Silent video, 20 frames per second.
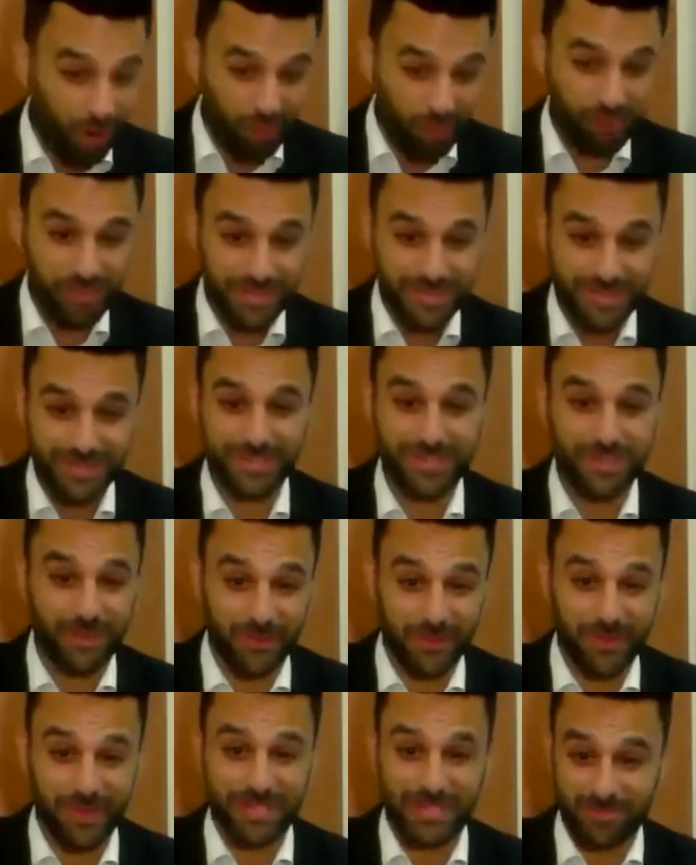obviously
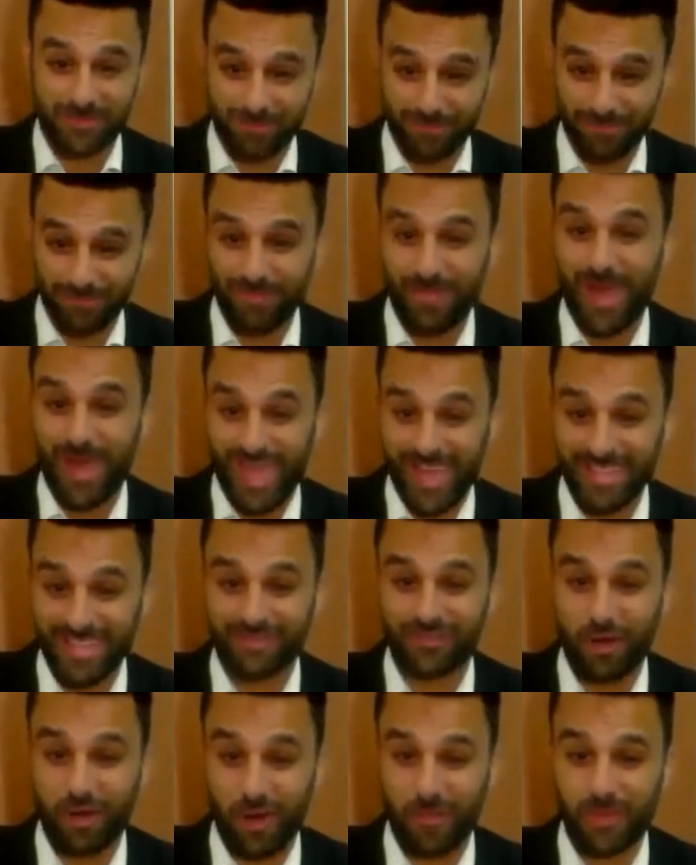there is bad
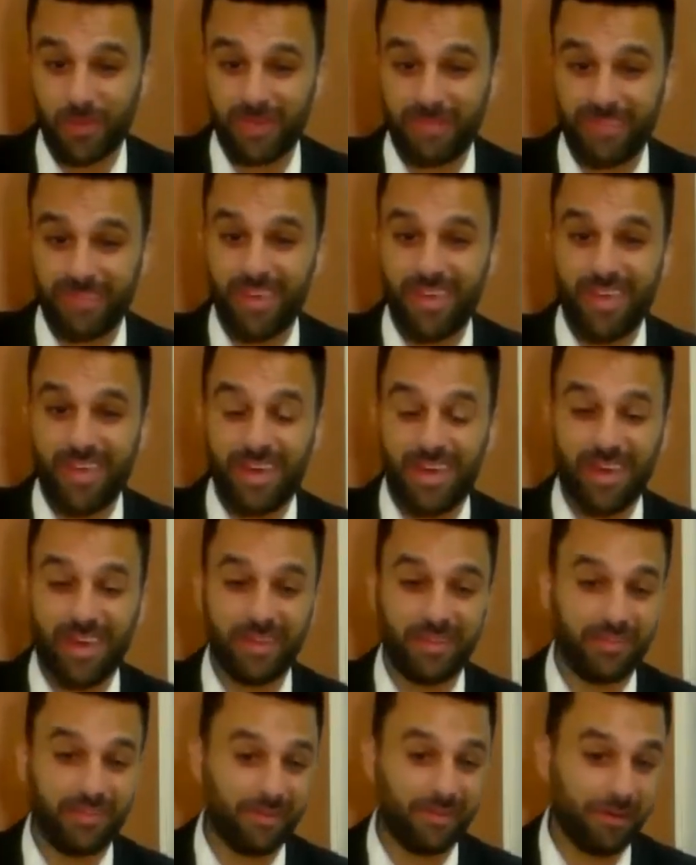comments,
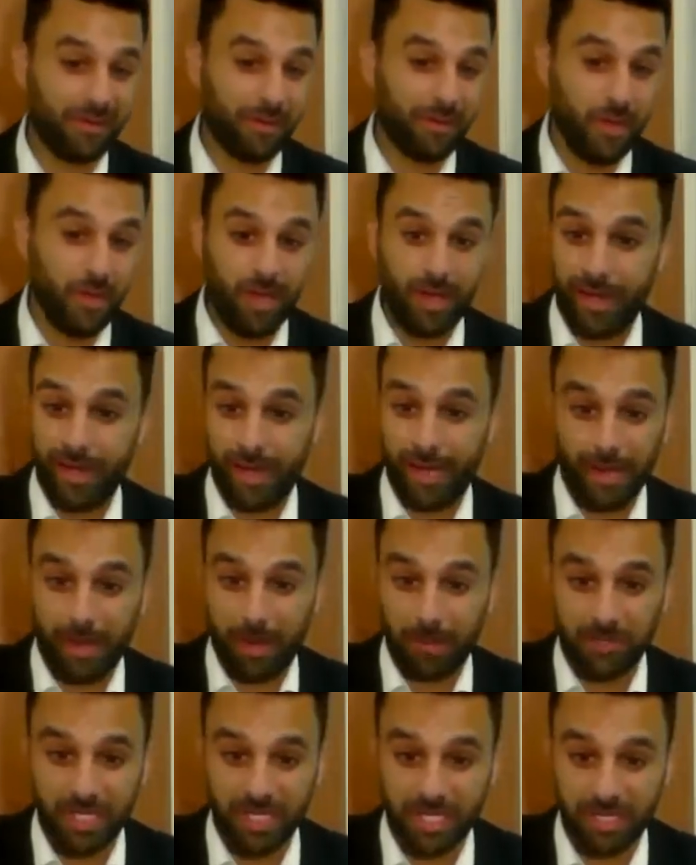and uh,
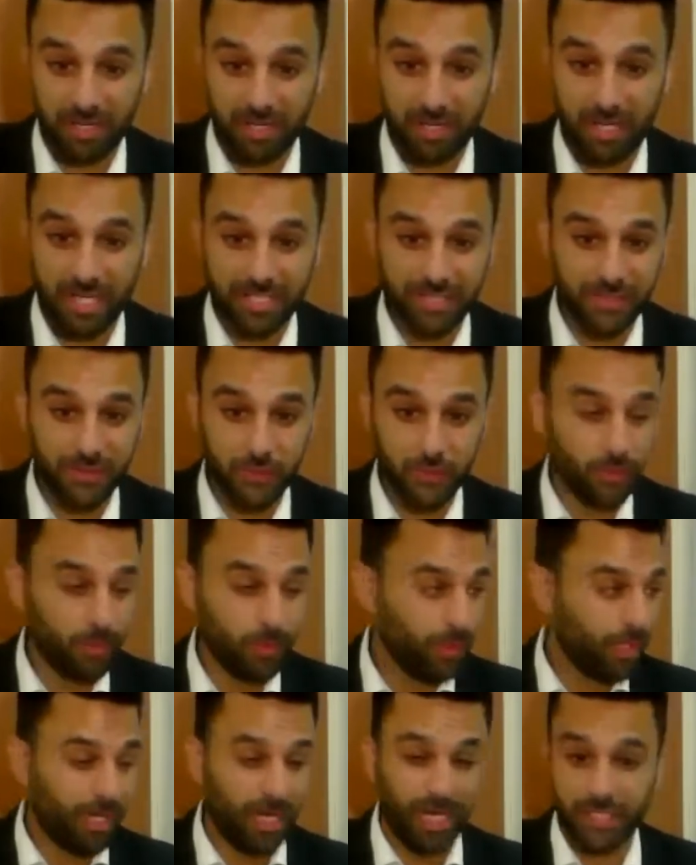I'm not gonna lie to
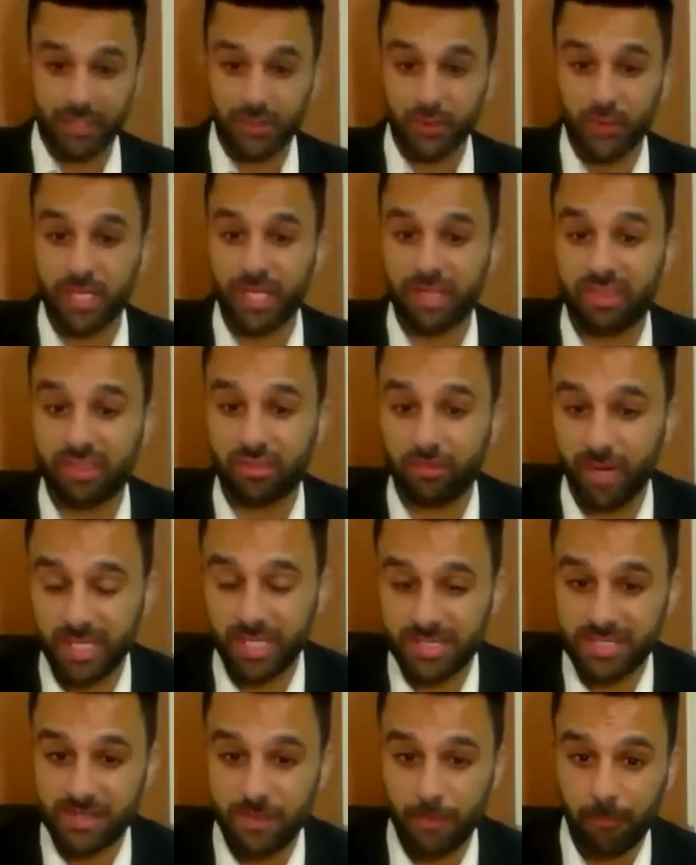you. I do get
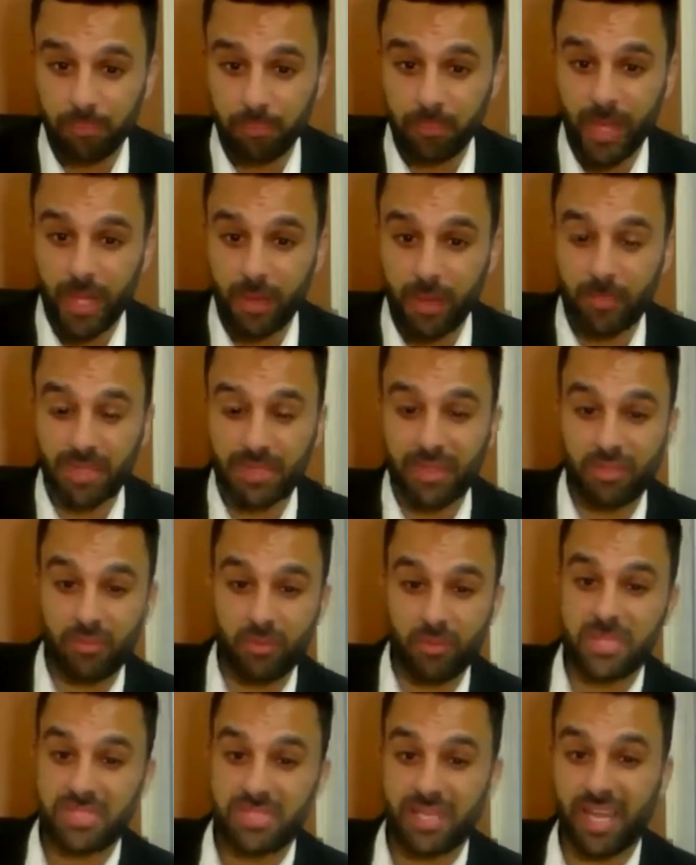threats but the
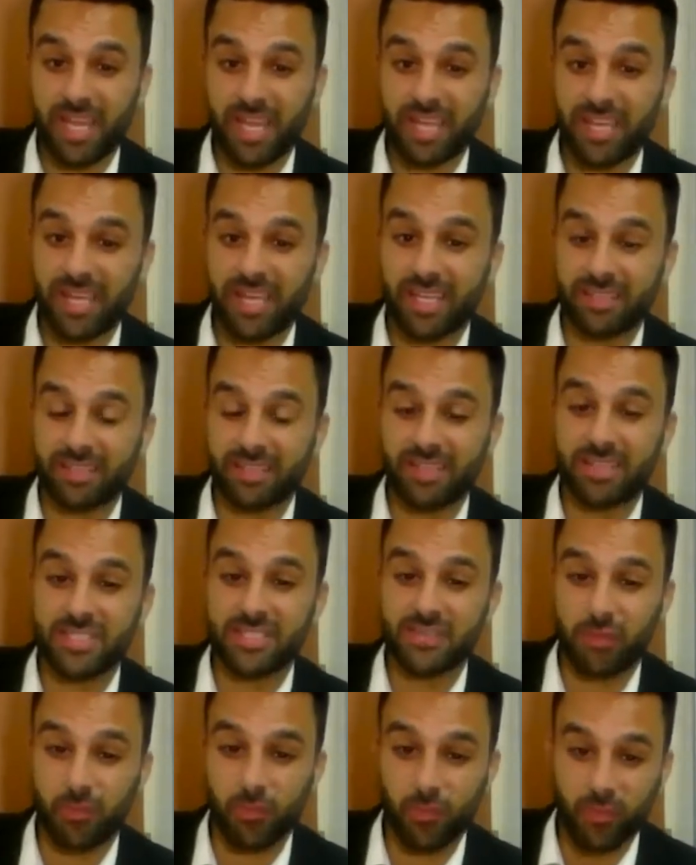threats that I get,
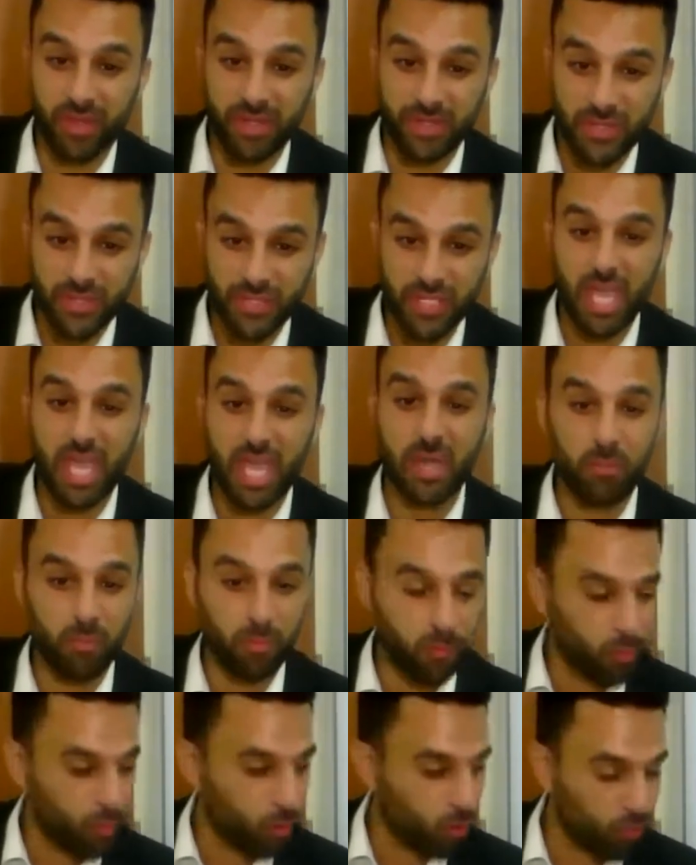it's from the
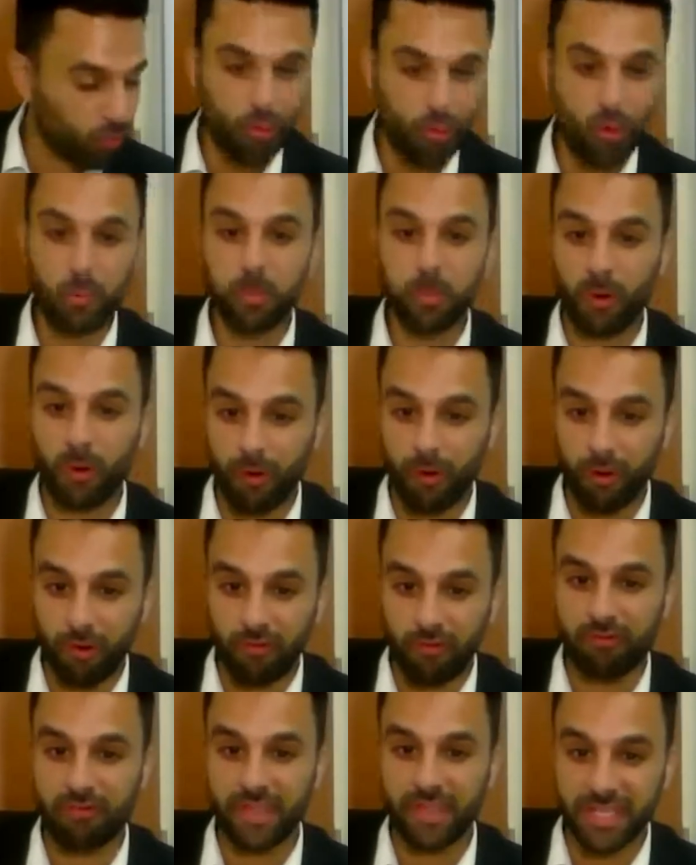same group
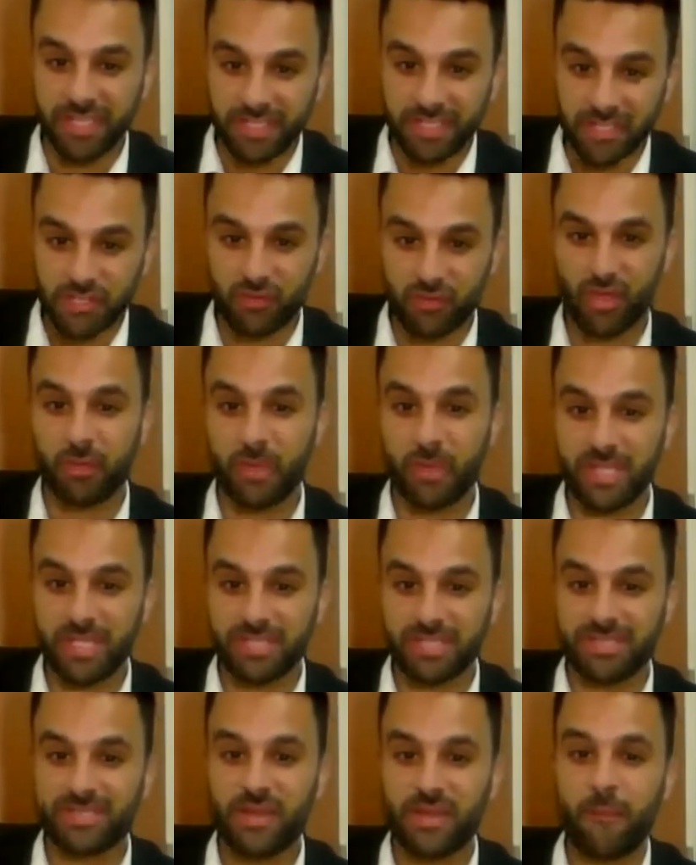of
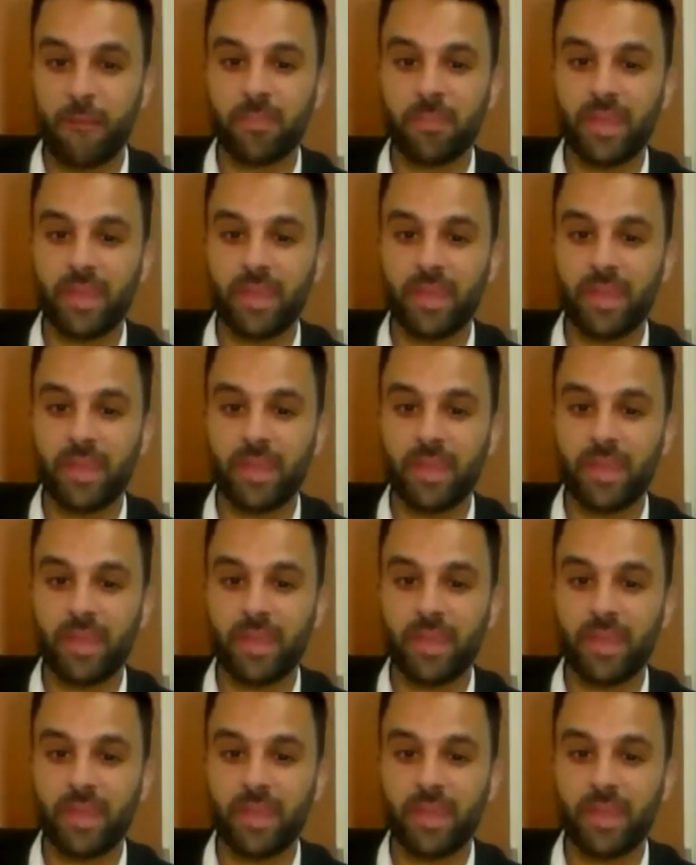extremists